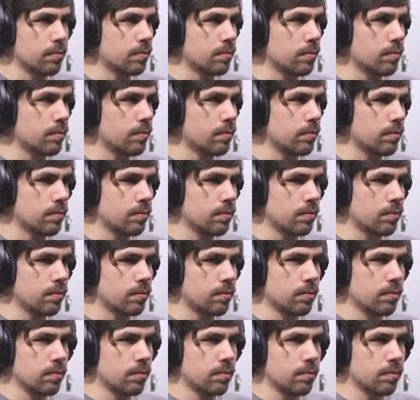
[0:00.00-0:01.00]

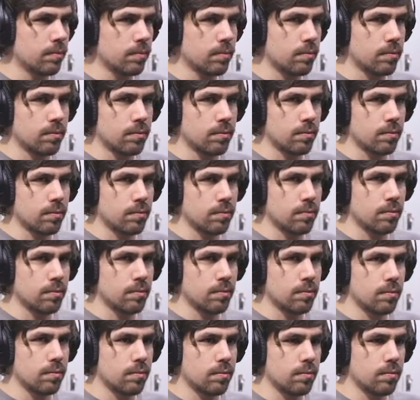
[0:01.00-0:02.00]

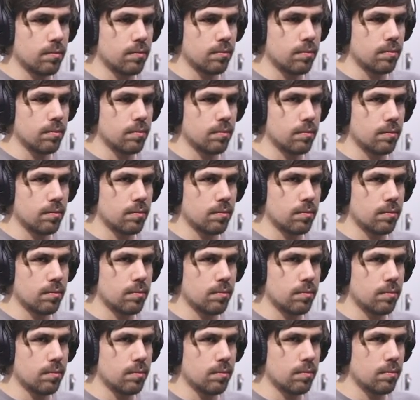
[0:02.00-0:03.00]

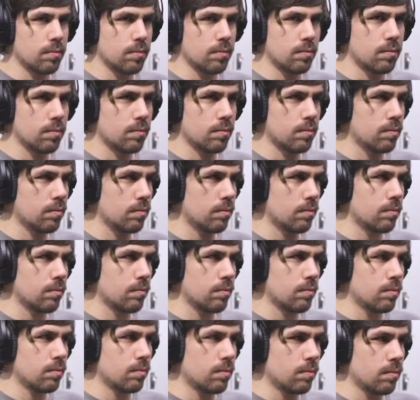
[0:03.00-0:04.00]

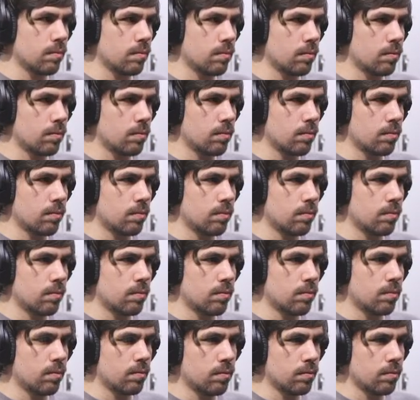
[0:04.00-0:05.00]

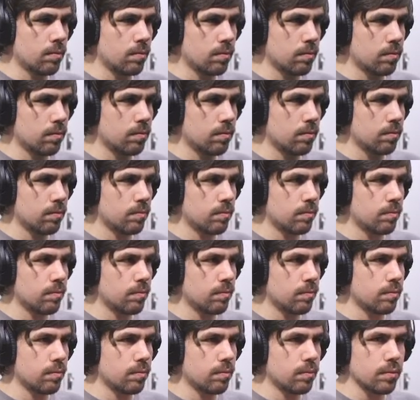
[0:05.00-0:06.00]

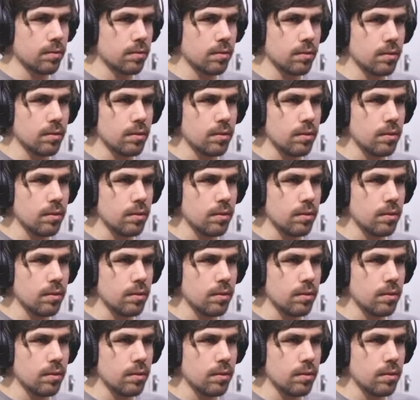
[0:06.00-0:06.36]
Nobody speaks.